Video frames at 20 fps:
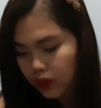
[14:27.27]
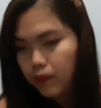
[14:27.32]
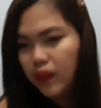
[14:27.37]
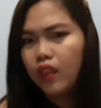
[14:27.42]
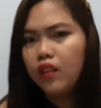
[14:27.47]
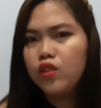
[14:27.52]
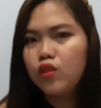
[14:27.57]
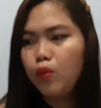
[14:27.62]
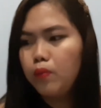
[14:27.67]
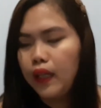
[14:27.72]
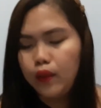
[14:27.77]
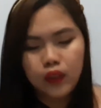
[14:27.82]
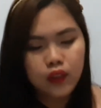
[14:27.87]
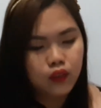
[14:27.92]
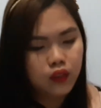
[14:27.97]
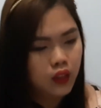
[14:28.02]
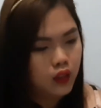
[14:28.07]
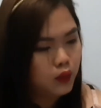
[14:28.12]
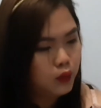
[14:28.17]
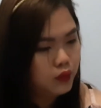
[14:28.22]
There's no manual
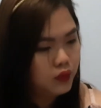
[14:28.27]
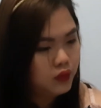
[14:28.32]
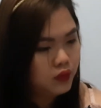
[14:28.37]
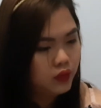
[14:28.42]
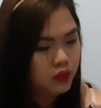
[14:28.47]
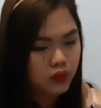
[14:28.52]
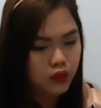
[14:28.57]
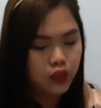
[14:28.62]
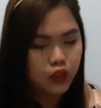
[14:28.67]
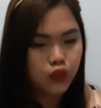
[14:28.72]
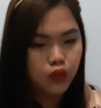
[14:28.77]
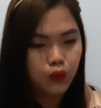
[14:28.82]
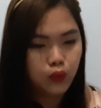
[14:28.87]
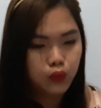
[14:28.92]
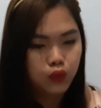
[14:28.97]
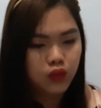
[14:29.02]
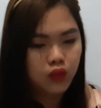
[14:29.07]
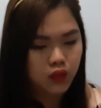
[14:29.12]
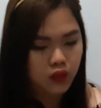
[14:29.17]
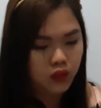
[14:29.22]
on how did I
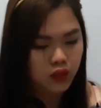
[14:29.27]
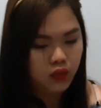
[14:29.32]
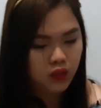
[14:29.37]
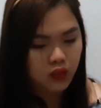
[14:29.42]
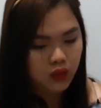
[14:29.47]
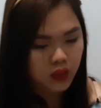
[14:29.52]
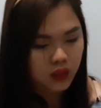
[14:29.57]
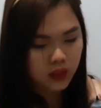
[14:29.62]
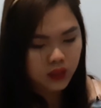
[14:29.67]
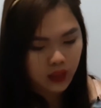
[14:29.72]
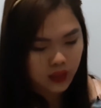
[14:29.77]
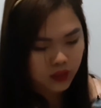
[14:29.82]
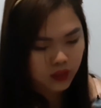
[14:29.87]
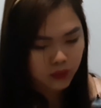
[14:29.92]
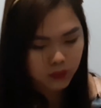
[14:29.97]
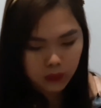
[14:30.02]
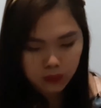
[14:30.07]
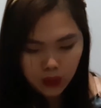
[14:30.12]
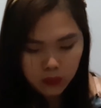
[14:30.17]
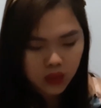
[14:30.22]
choose inside.
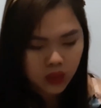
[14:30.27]
But